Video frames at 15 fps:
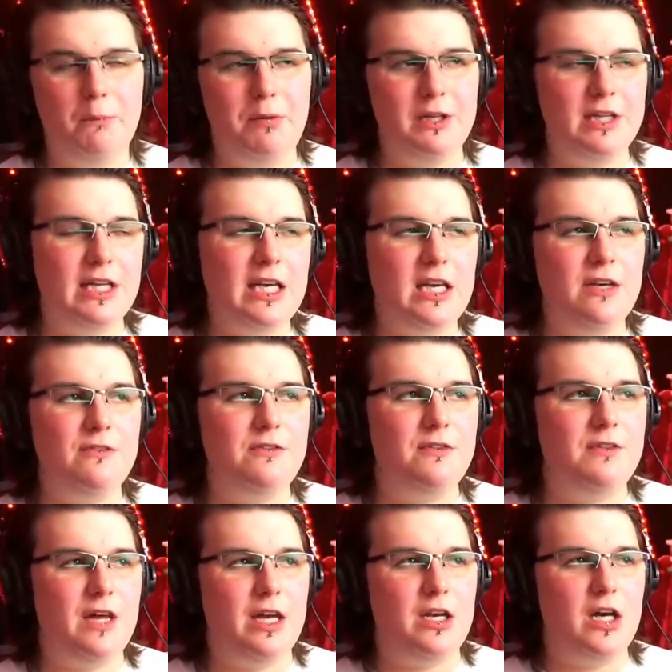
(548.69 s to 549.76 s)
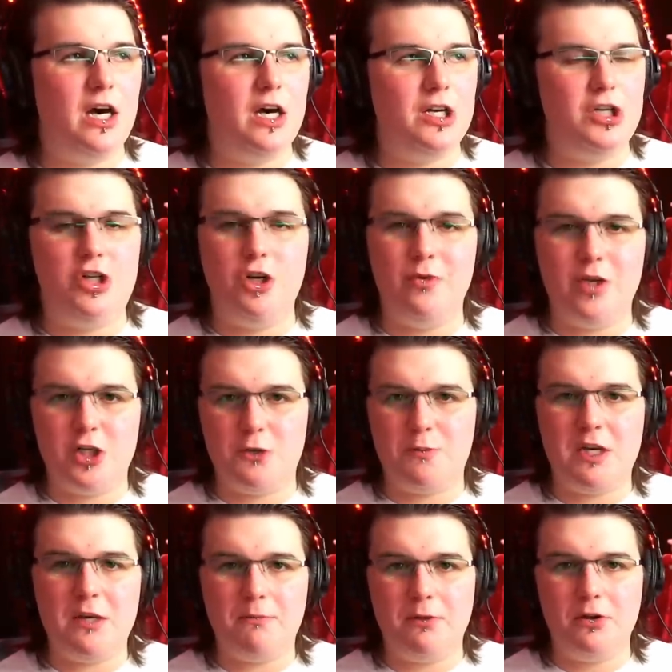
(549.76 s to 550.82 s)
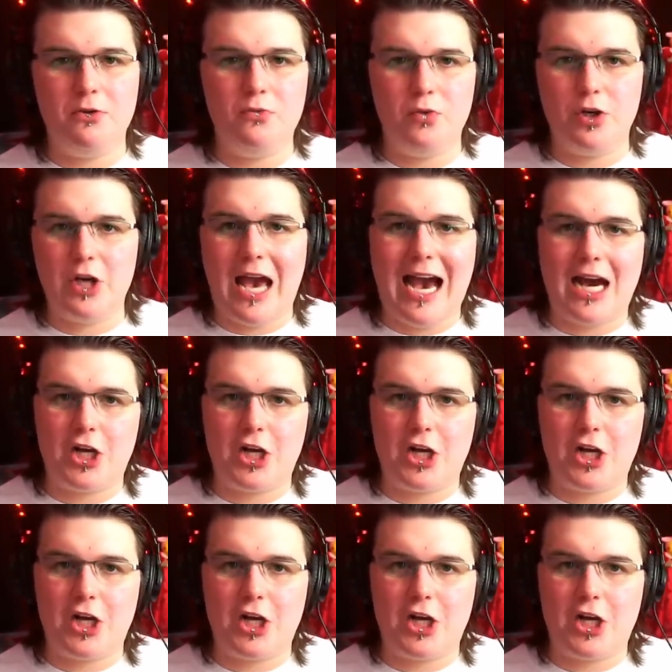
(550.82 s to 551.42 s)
believed that uh, Jewish people would